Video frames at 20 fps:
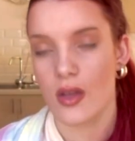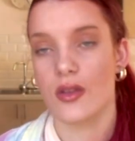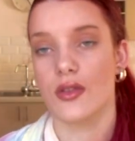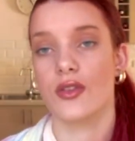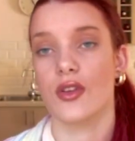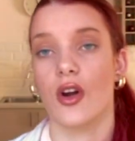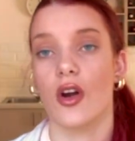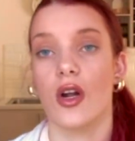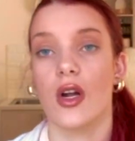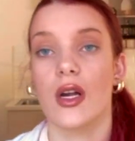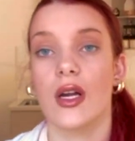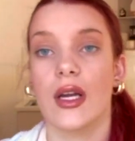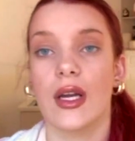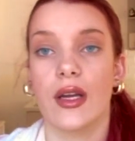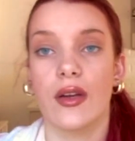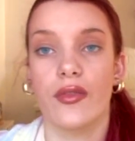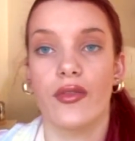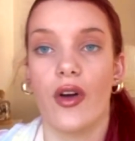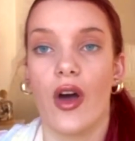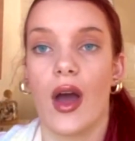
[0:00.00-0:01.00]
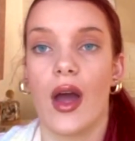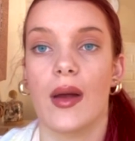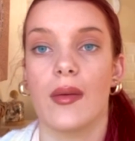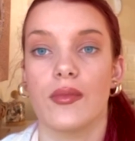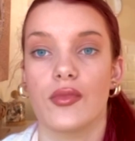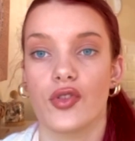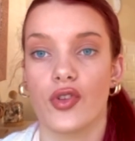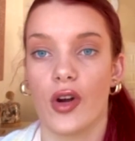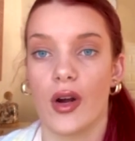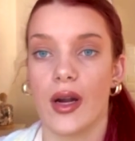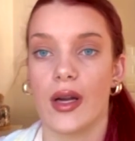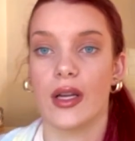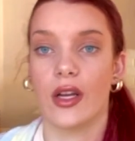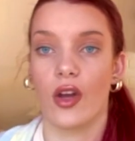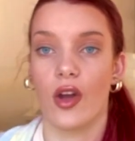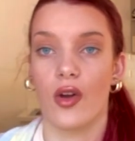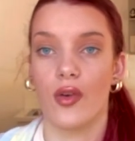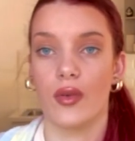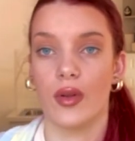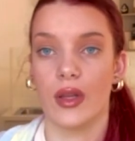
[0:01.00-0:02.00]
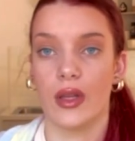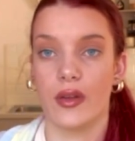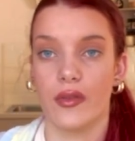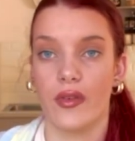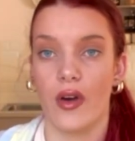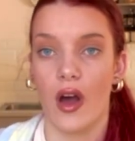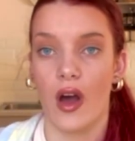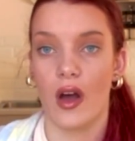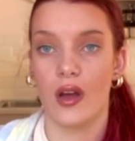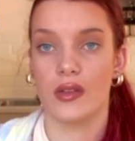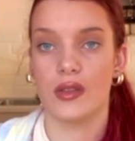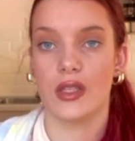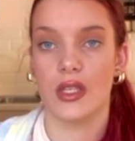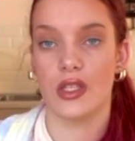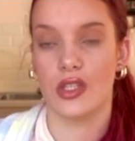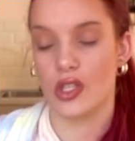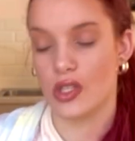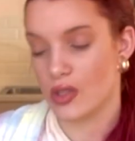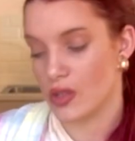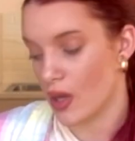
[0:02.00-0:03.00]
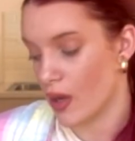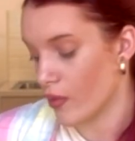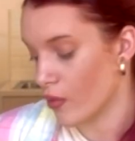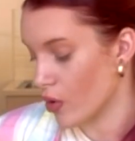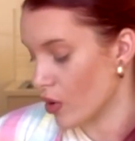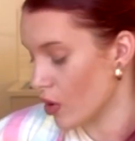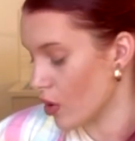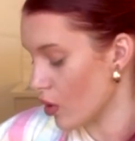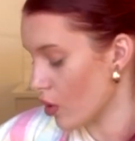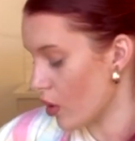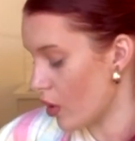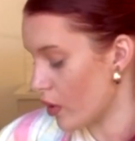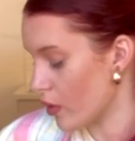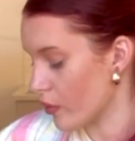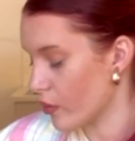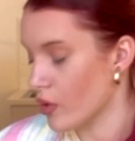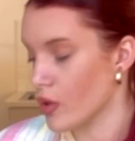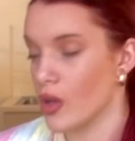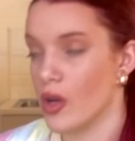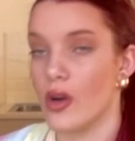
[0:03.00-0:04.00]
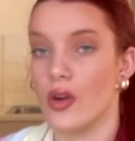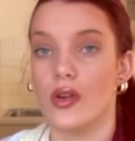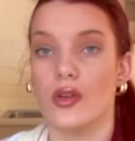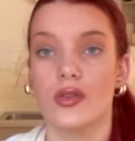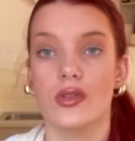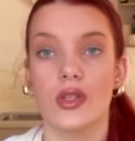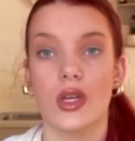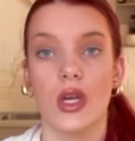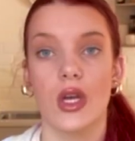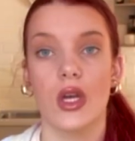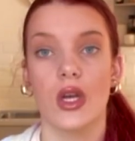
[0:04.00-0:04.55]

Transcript: Sorry if I'm trying to go really fast, it's just I've got a lot of clothes